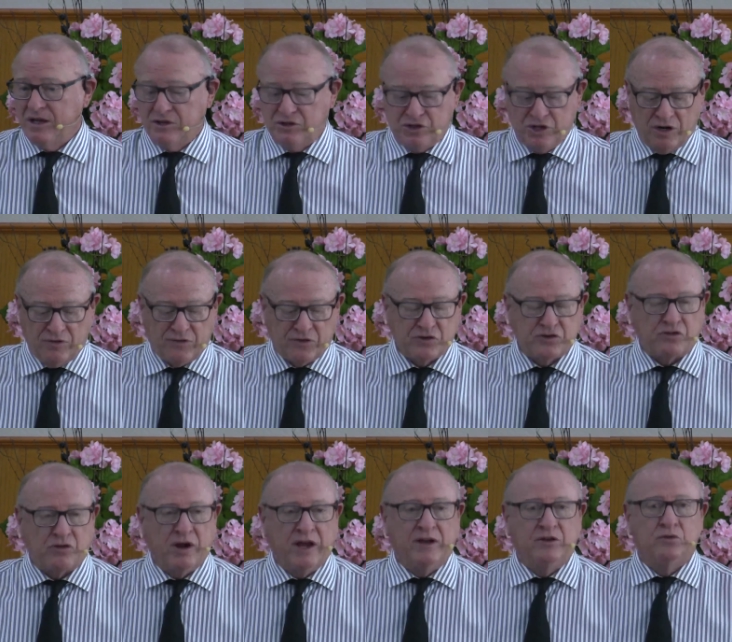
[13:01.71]
Jennifer
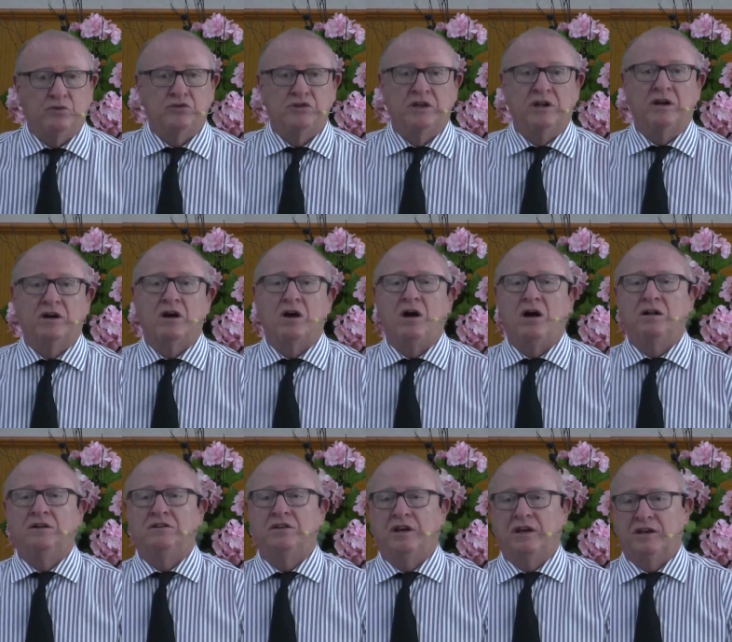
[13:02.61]
Strange was in a
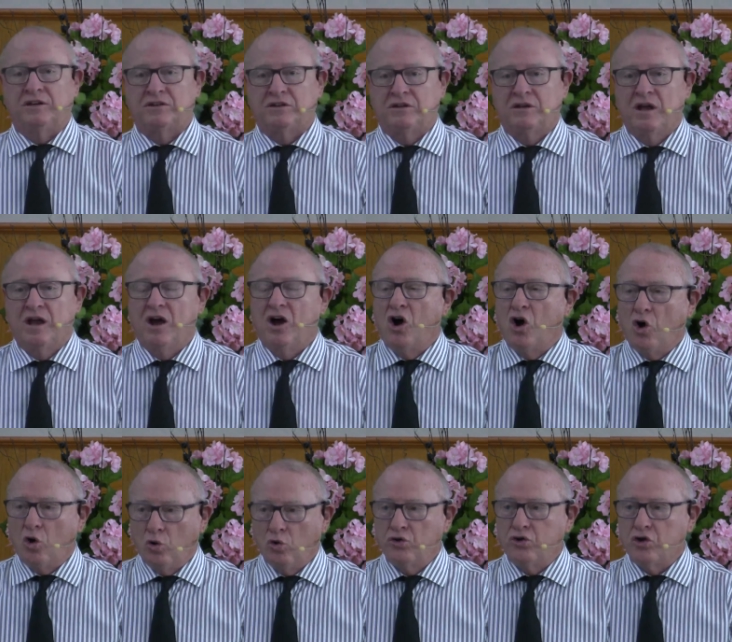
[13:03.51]
contest.
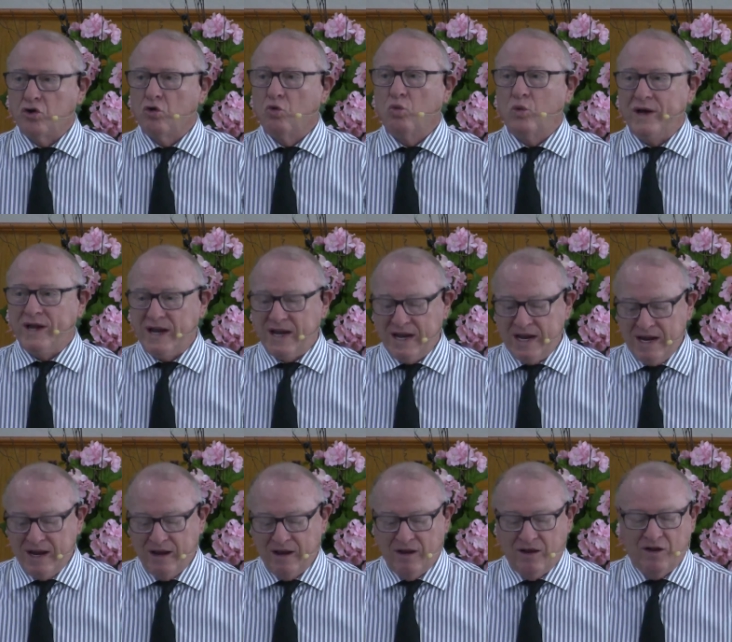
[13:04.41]
Hold your wee
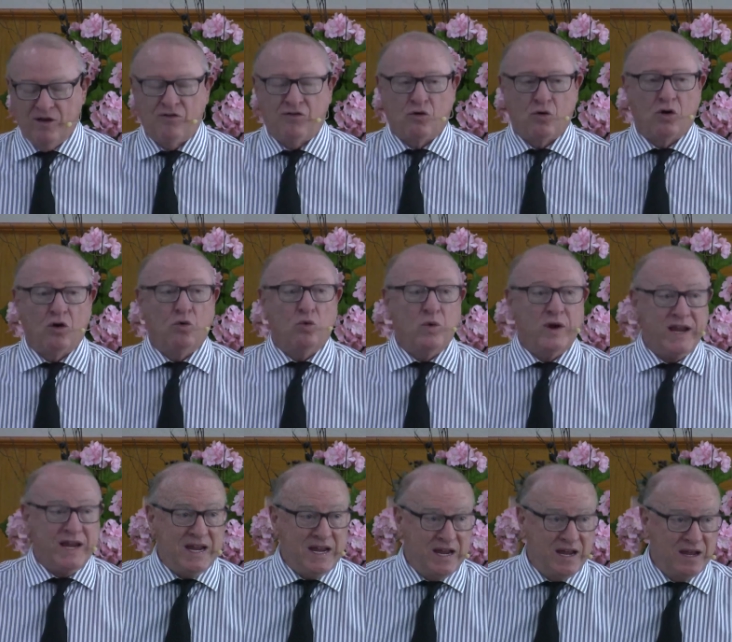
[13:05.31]
for a
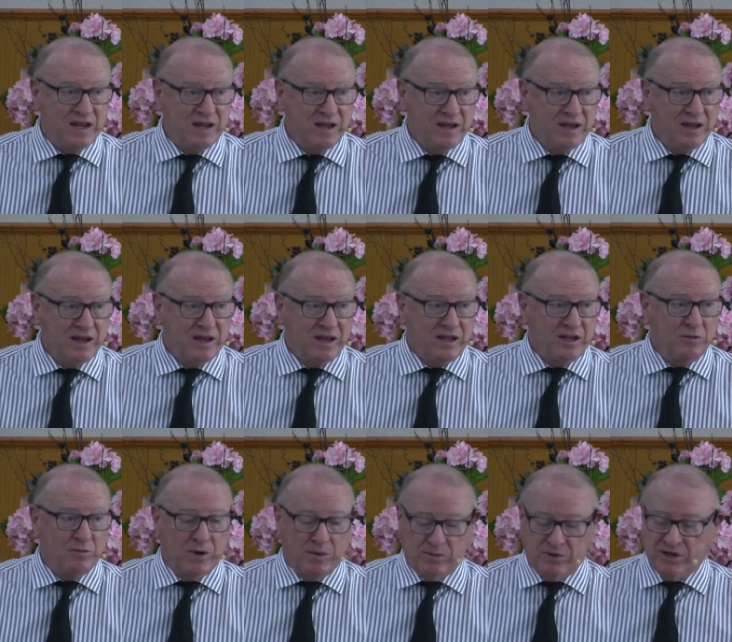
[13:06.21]
Wii you
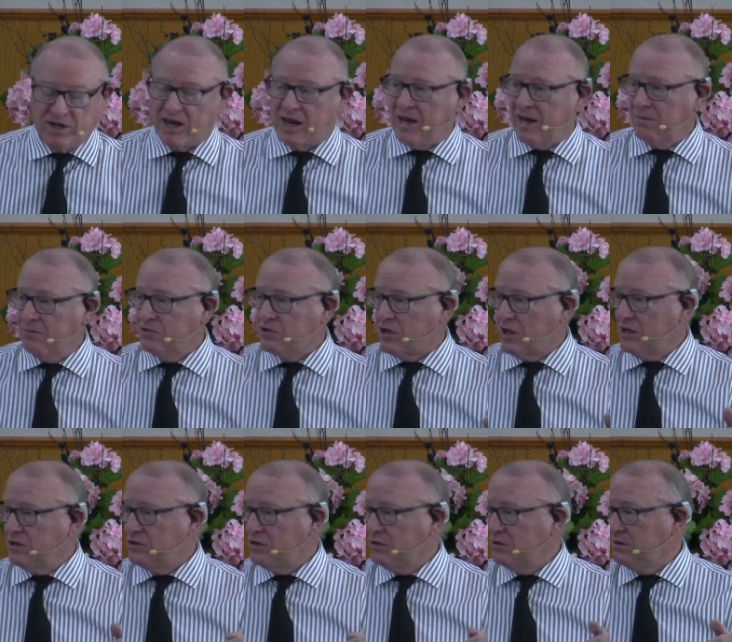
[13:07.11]
remember the game
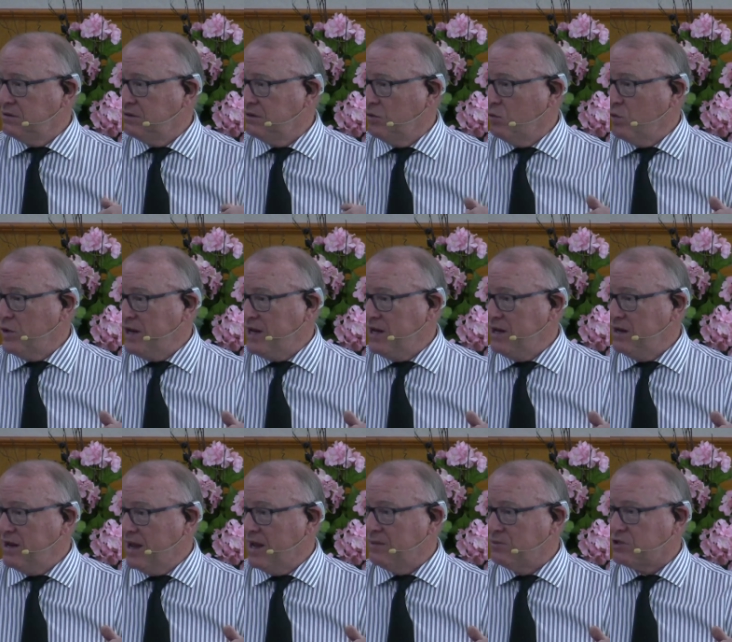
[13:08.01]
station, the Wii
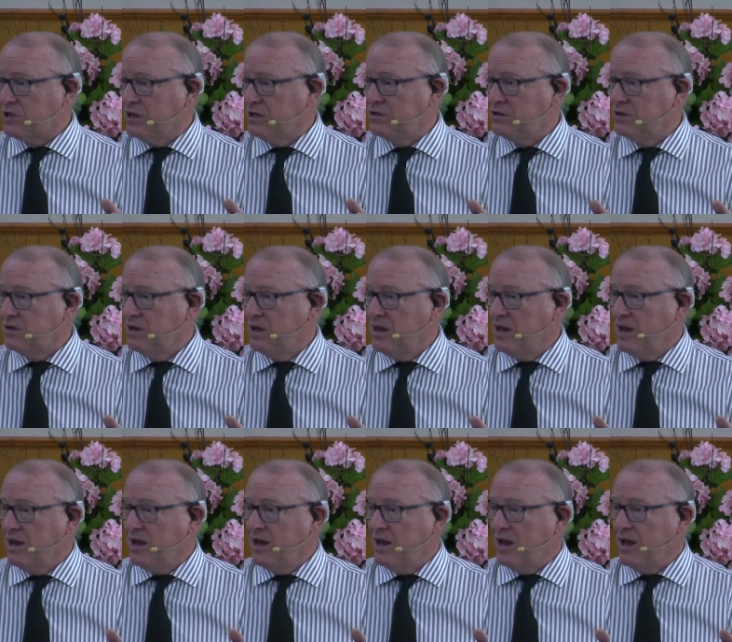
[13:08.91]
game station?
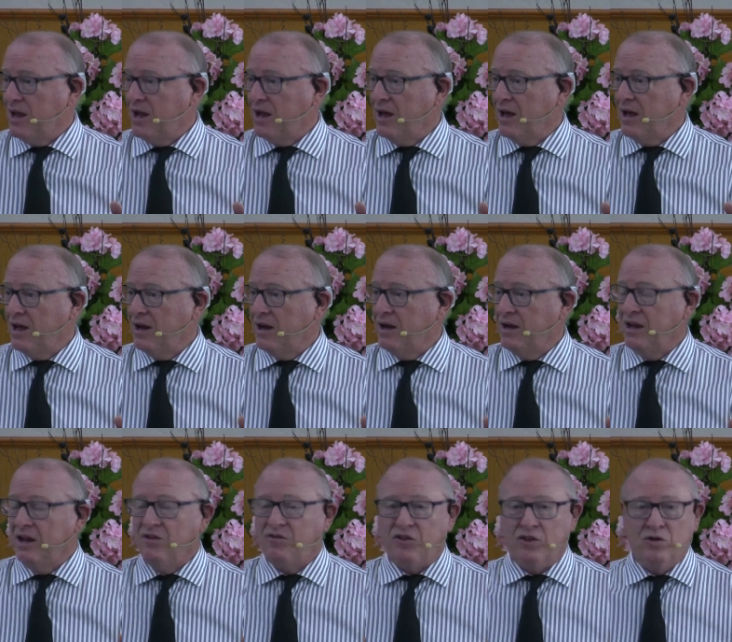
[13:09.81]
And
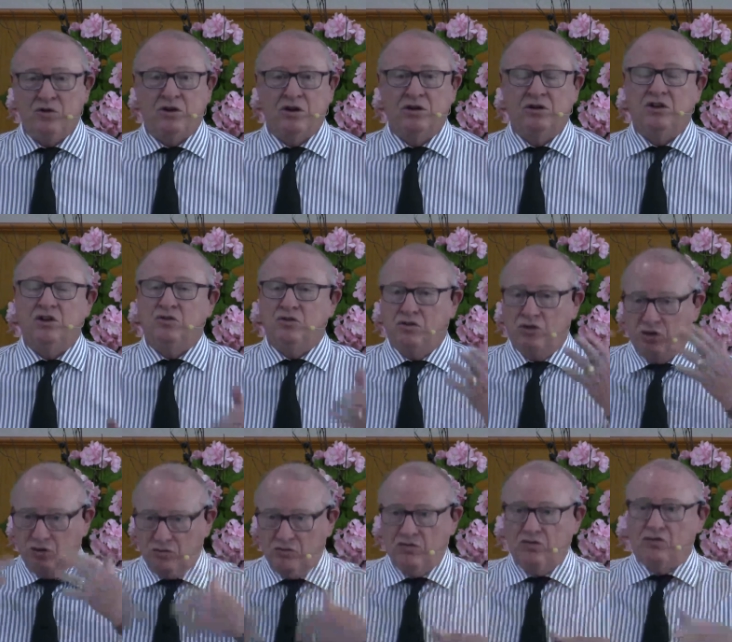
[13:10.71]
if you could, you,
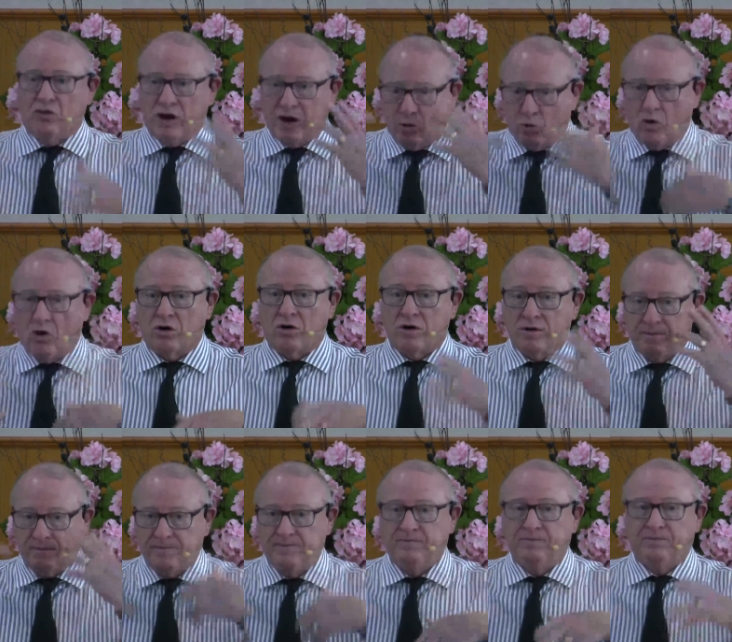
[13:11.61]
you drink water,
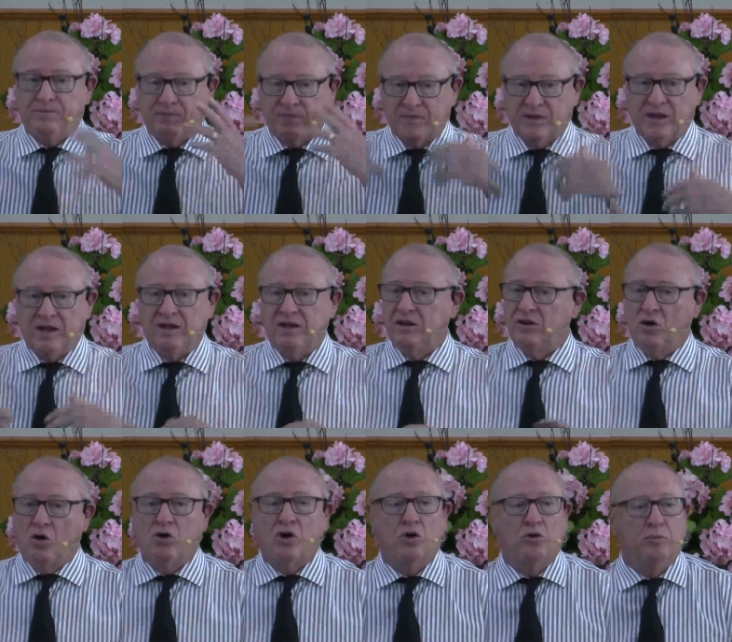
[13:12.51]

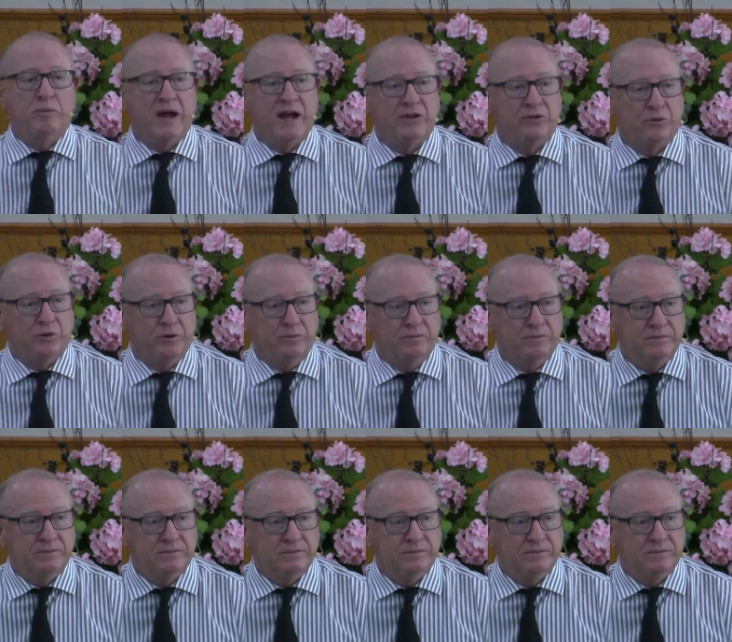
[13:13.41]
don't go to the bathroom.